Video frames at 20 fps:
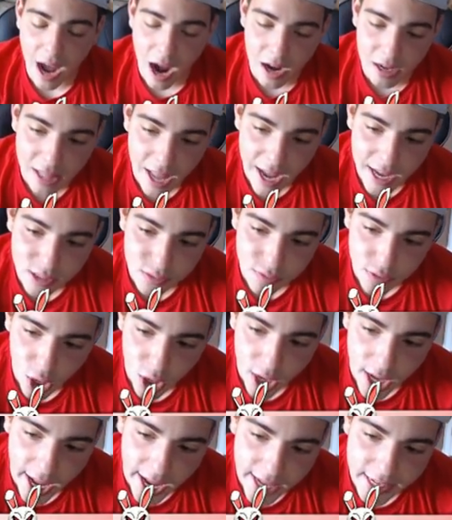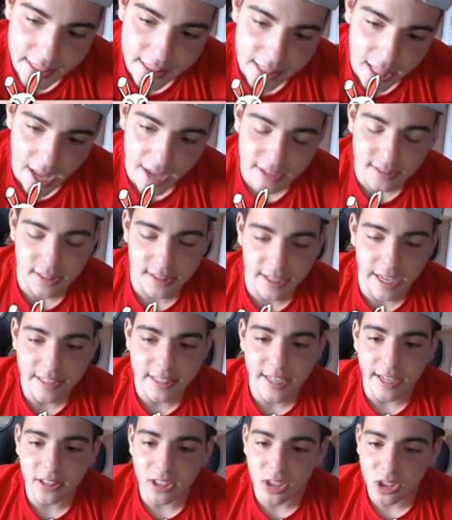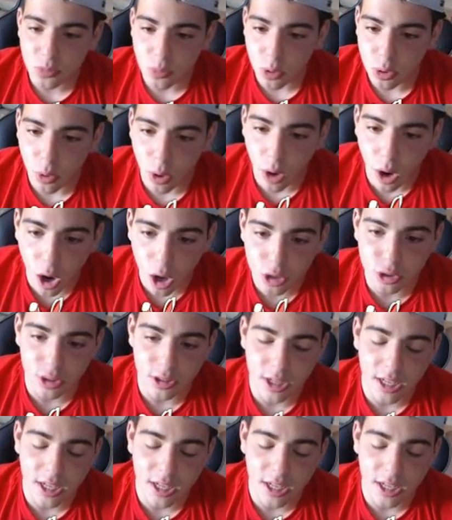our last video at 80 likes. Let's get this one to 100.